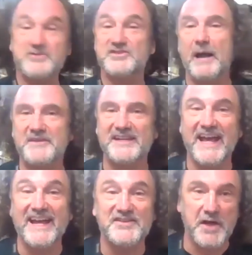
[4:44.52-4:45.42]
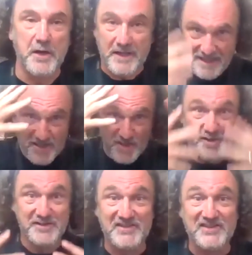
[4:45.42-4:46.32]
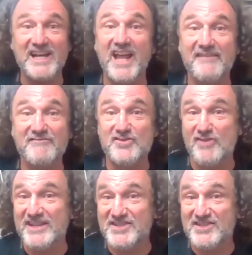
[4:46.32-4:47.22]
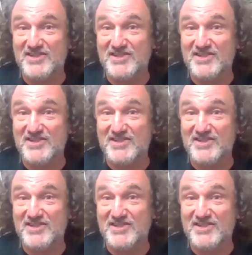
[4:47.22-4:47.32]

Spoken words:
shop today, so you're going to see a lot of drenched